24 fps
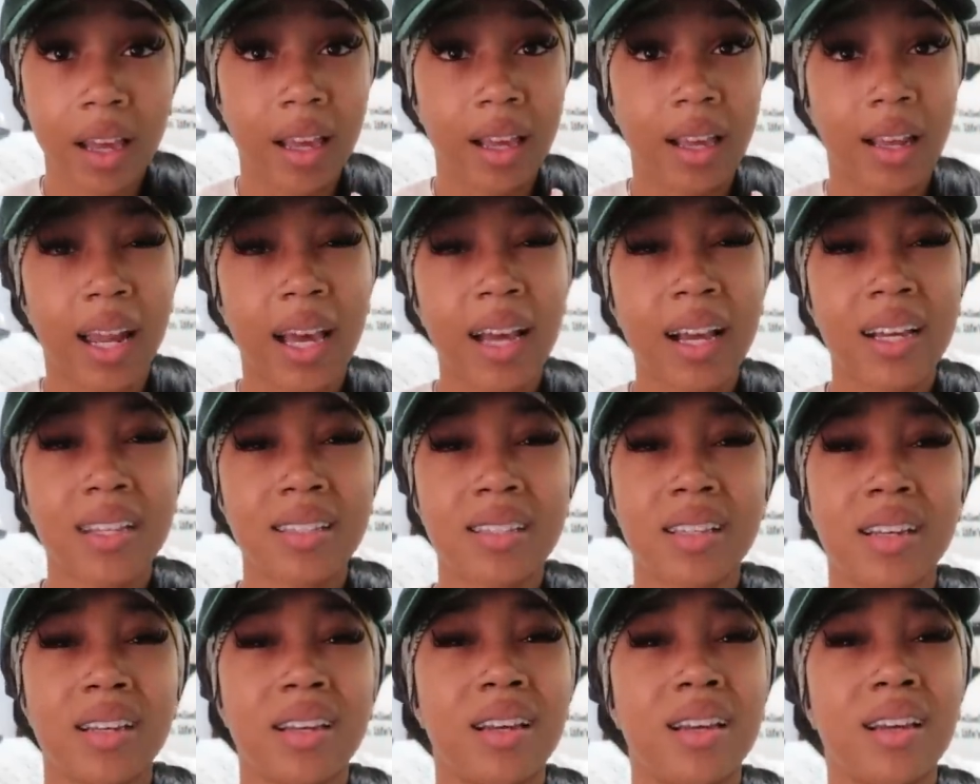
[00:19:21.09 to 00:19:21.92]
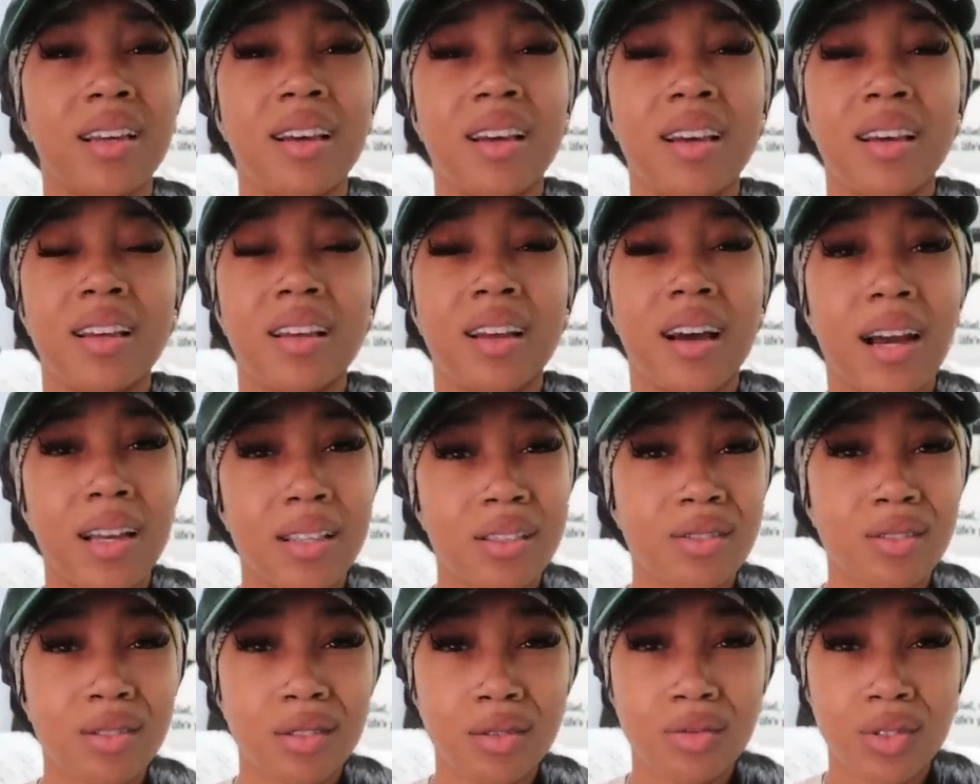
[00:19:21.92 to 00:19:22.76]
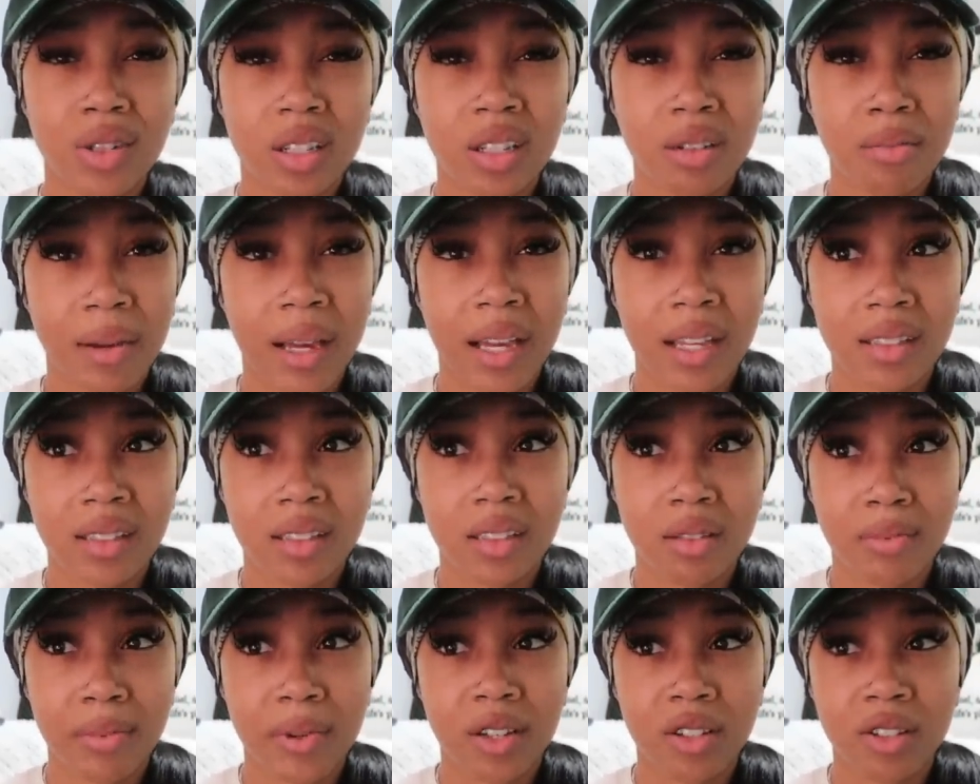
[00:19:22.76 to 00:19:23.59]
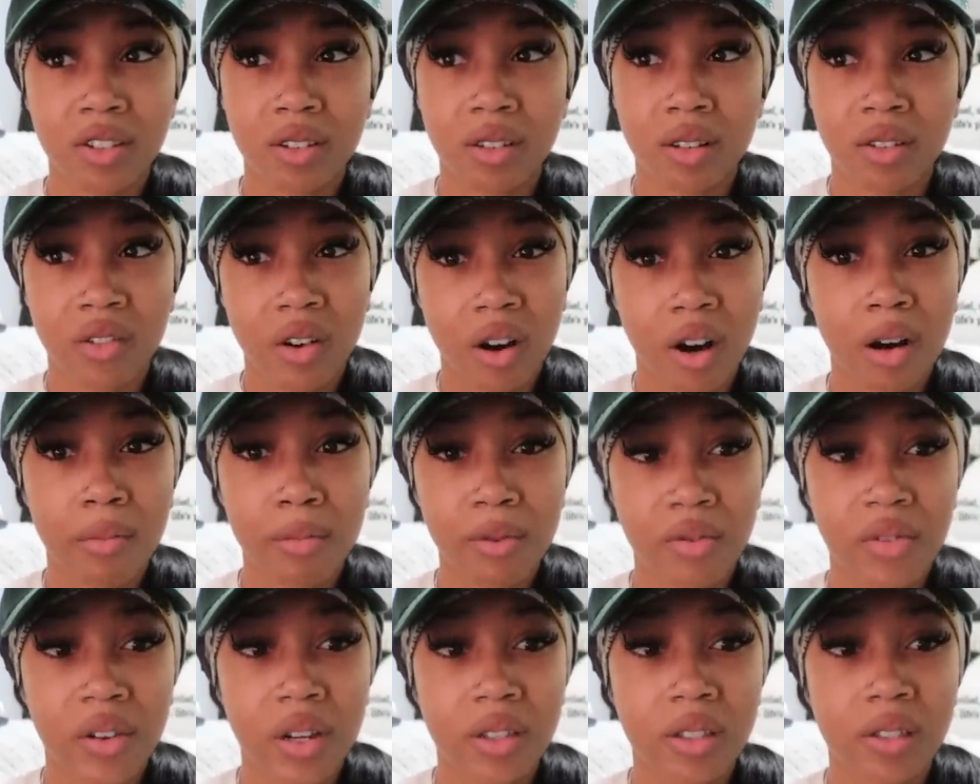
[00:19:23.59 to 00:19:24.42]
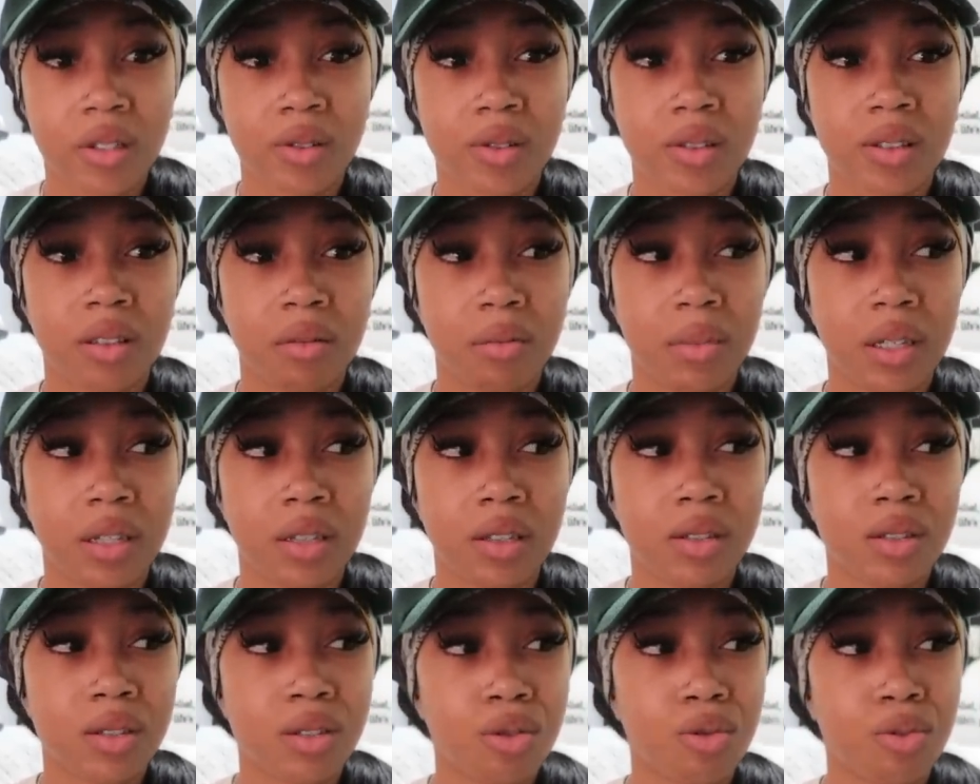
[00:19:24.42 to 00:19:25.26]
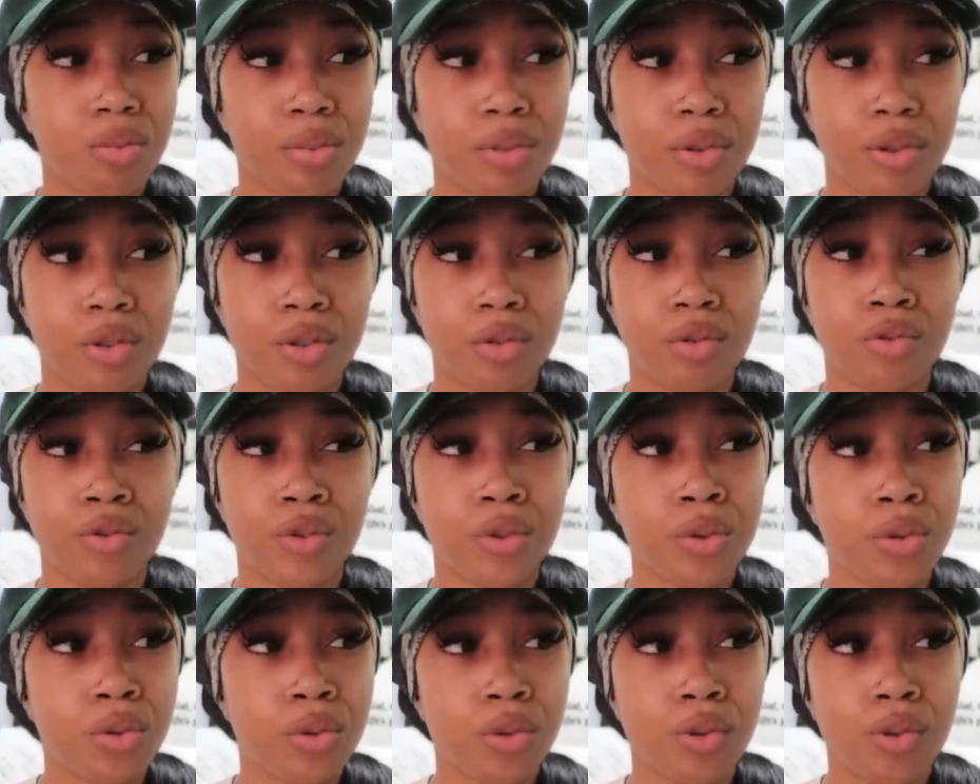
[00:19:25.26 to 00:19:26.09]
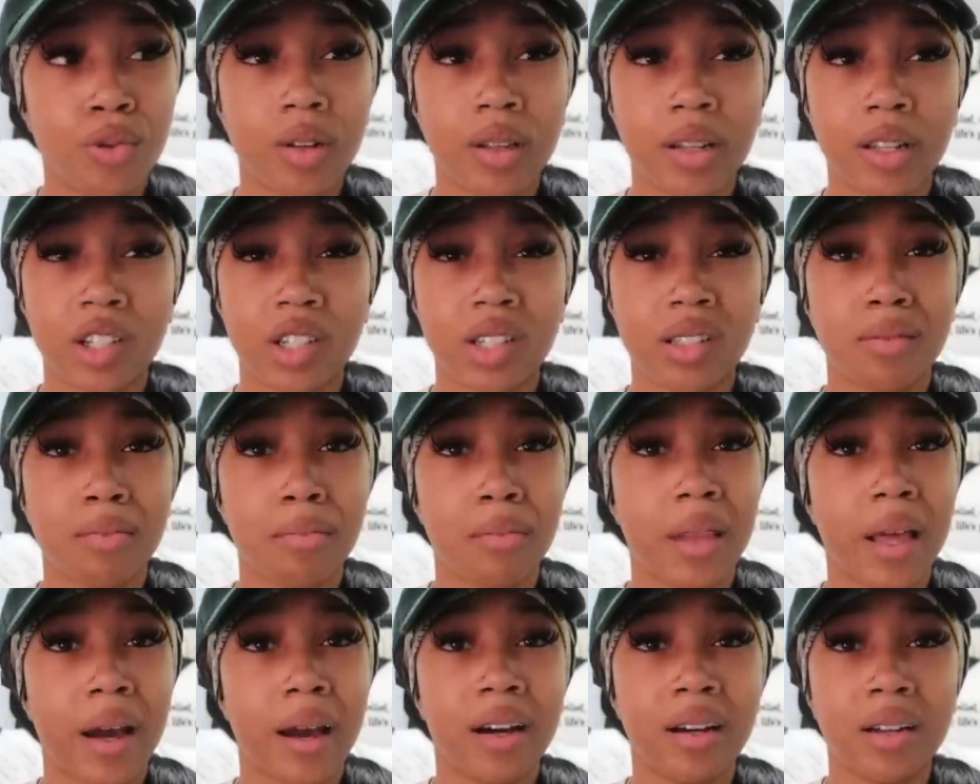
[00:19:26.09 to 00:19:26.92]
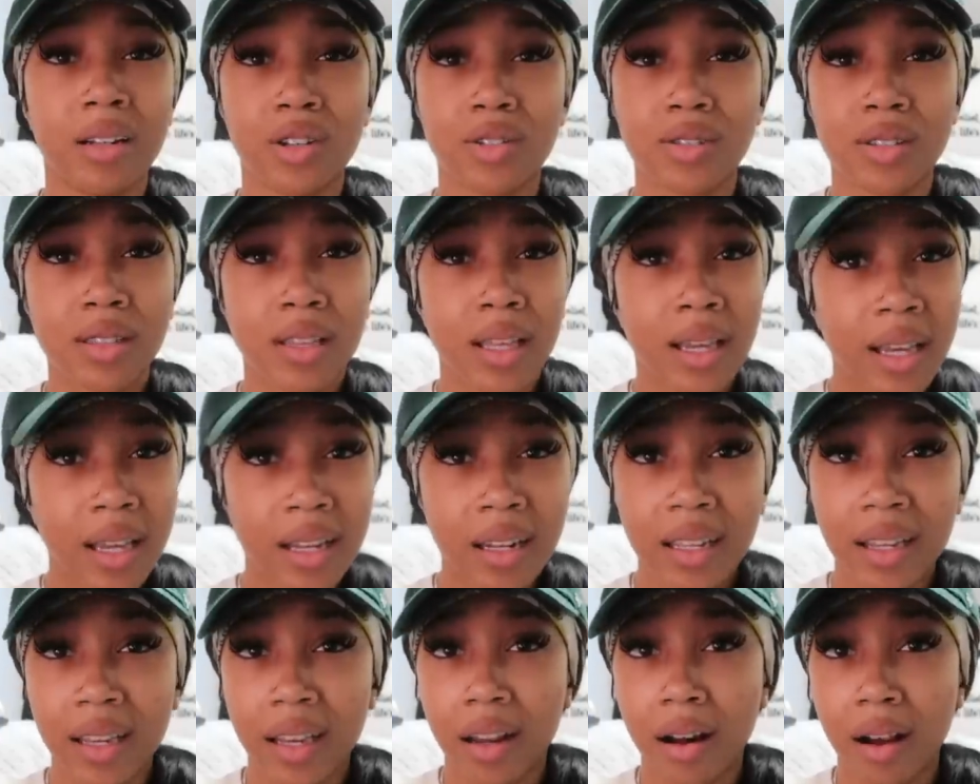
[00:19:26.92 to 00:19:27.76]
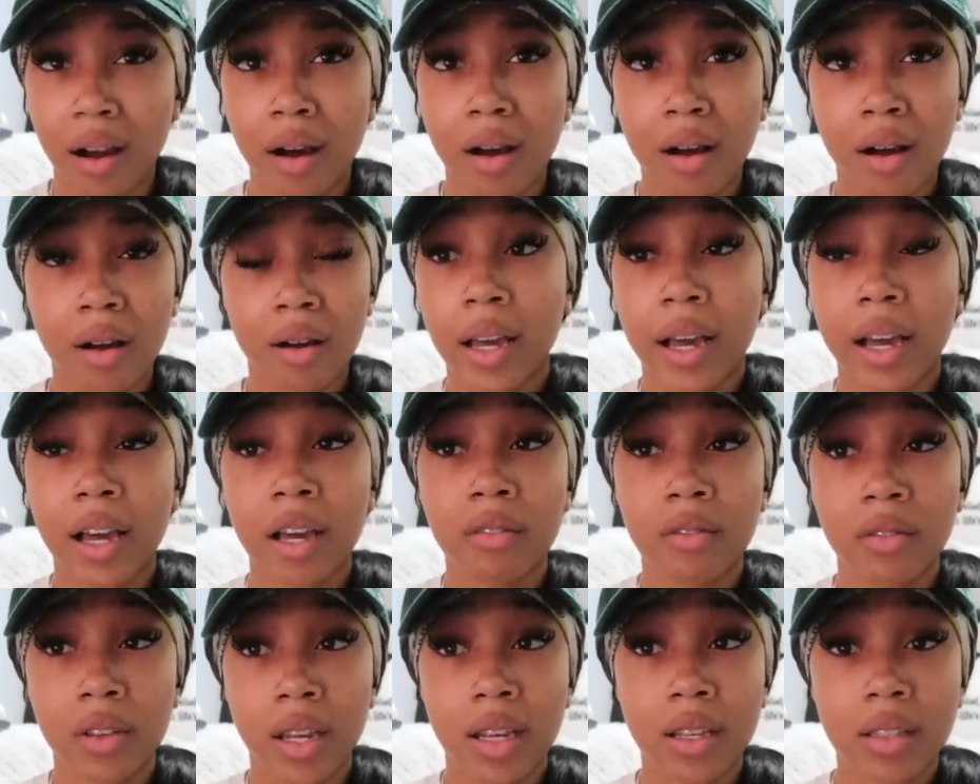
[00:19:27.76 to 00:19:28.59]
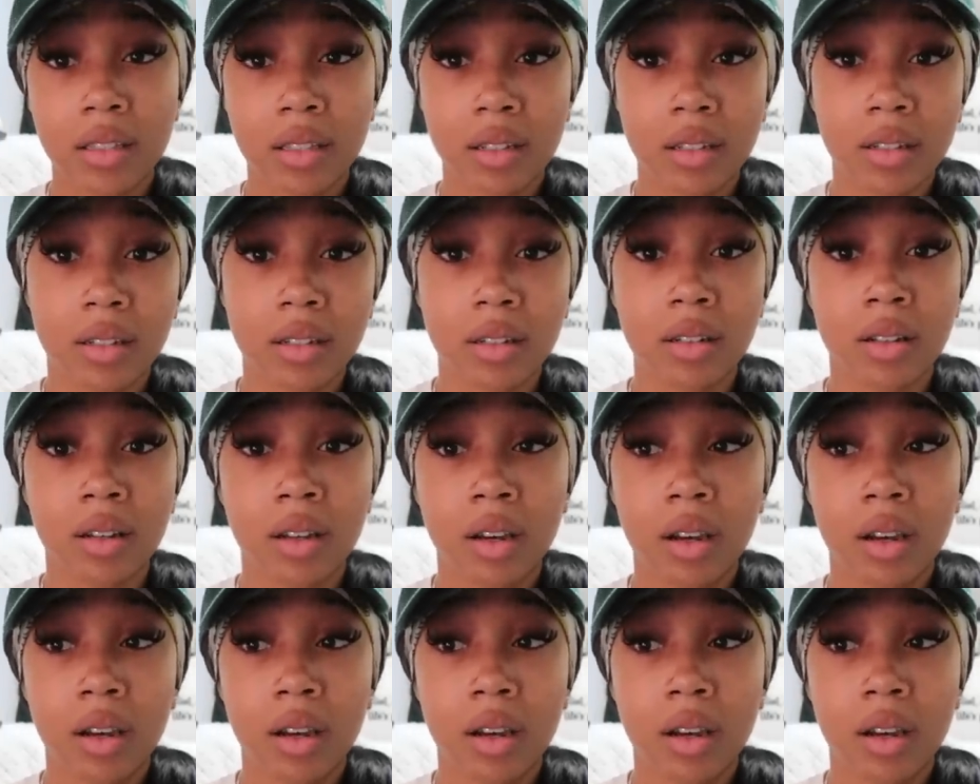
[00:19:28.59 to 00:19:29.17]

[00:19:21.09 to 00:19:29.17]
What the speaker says: And like I said, high school really paints this picture of all professors to be super rude and just not understanding at all. I have yet to